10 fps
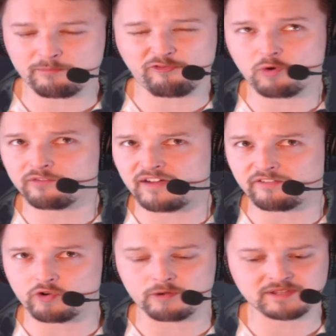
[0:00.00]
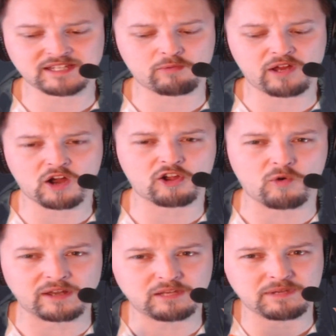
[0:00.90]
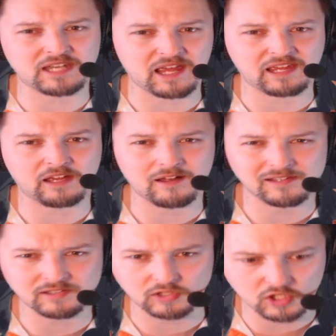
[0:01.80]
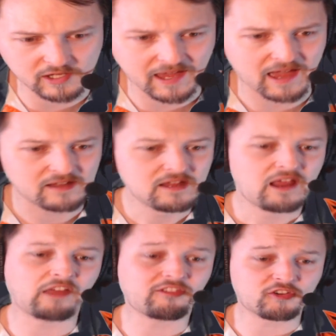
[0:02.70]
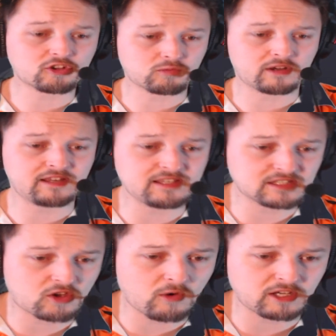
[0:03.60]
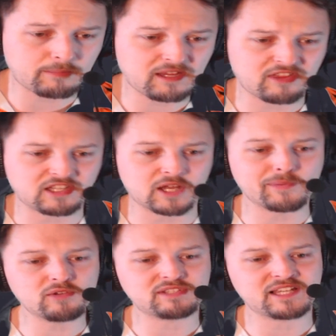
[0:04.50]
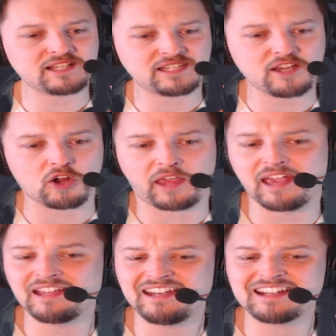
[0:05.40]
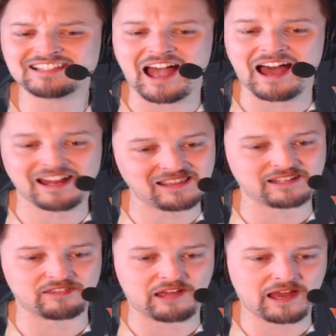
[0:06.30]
or 5 tournaments that we are going to be taking a look at. And the first one is going to be the WCC Arcadia's Island that